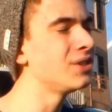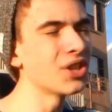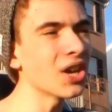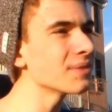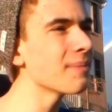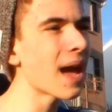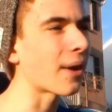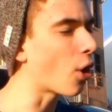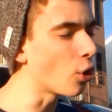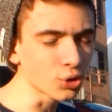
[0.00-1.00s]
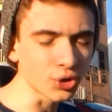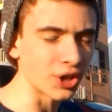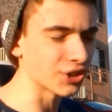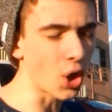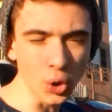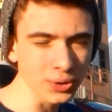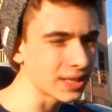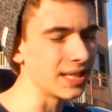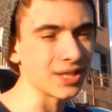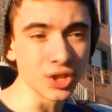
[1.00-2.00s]
Doesn't matter, Ultras,
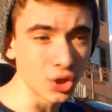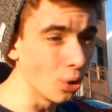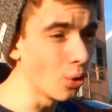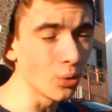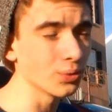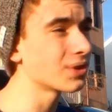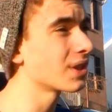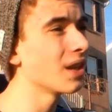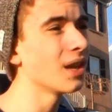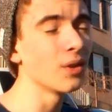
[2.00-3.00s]
Ultis, Golds,